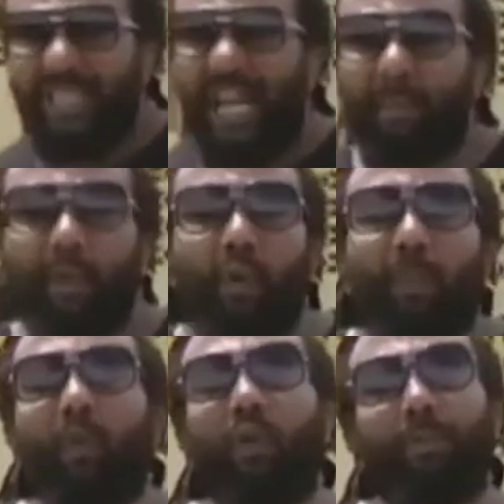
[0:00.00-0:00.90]
the soil, we know
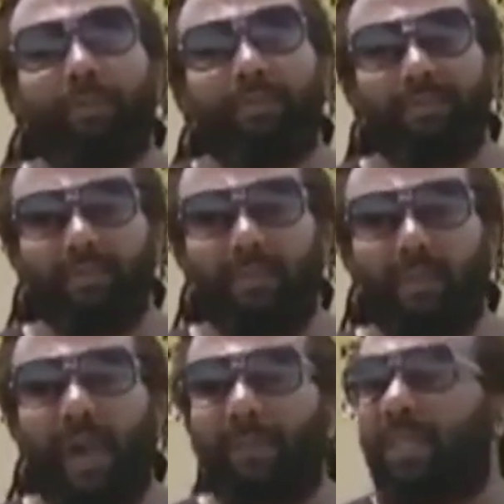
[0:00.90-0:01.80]
I'm home.
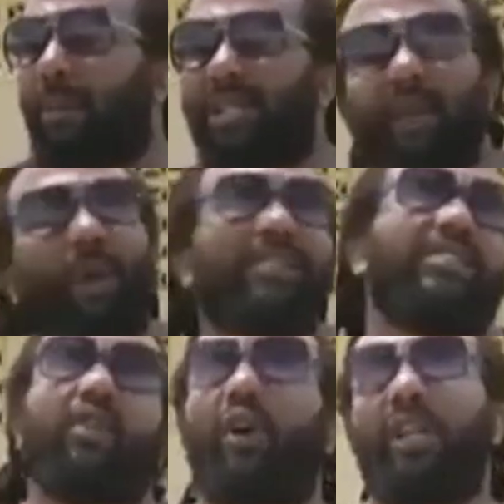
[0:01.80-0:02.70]
You know what I mean? No matter what
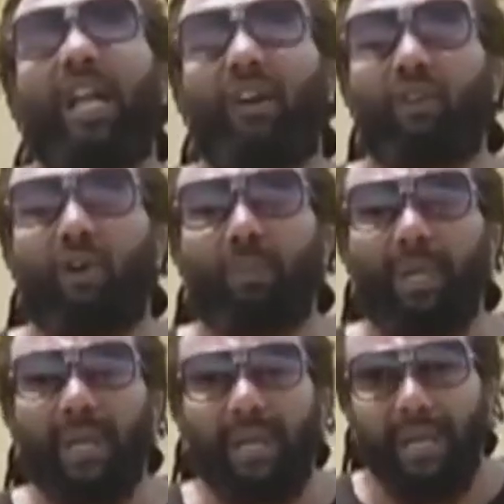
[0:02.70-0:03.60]
is going on
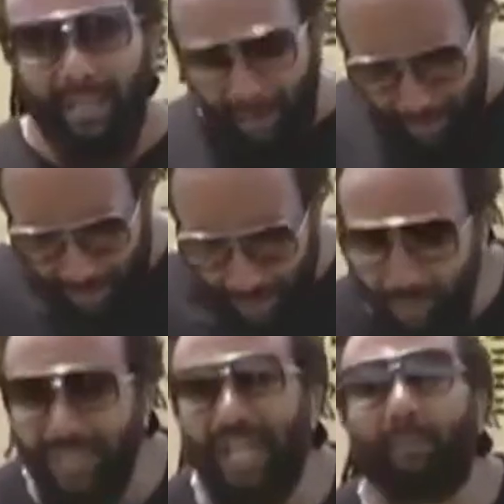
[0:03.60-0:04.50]
around me. There is
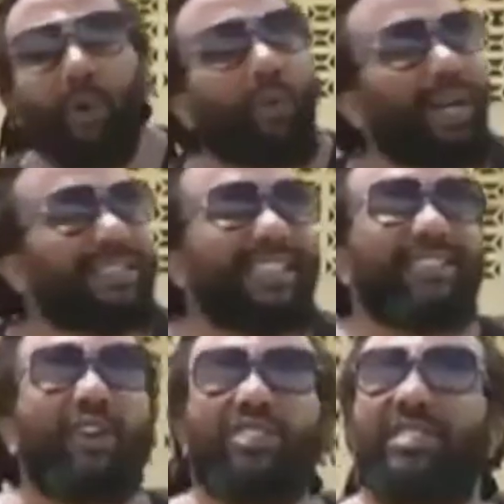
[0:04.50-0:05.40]
something about once I
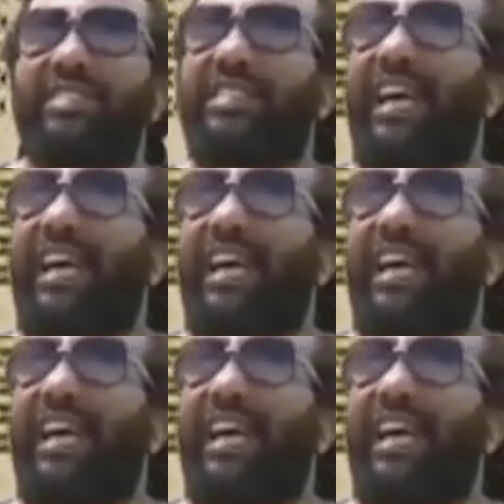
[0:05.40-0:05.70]
touch this